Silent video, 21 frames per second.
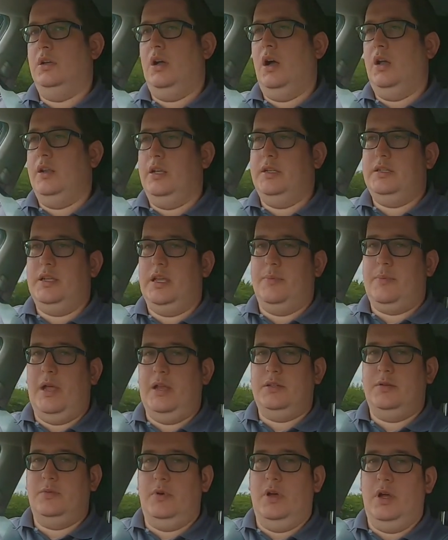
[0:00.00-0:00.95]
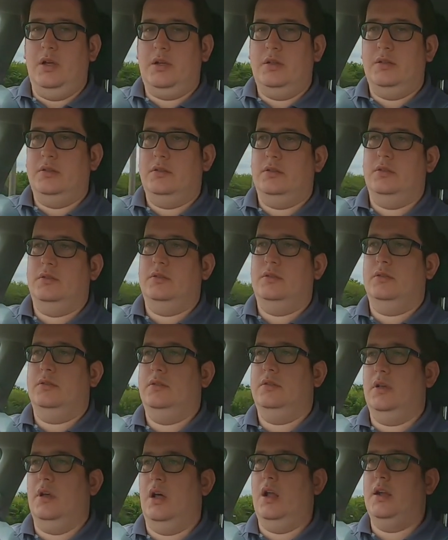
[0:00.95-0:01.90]
I need to get back to work.
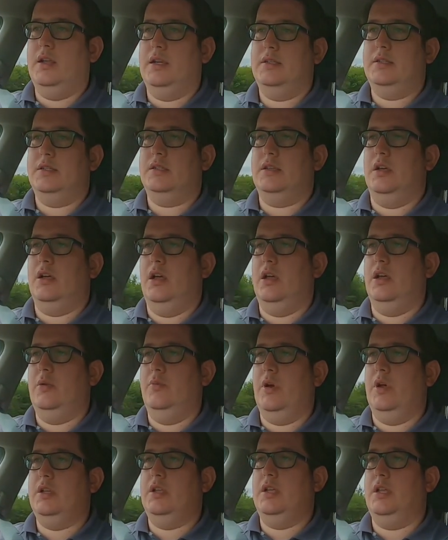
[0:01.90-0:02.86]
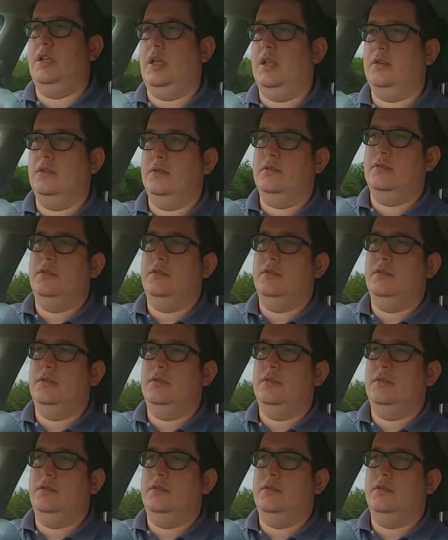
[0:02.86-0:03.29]
I need to start earning money again.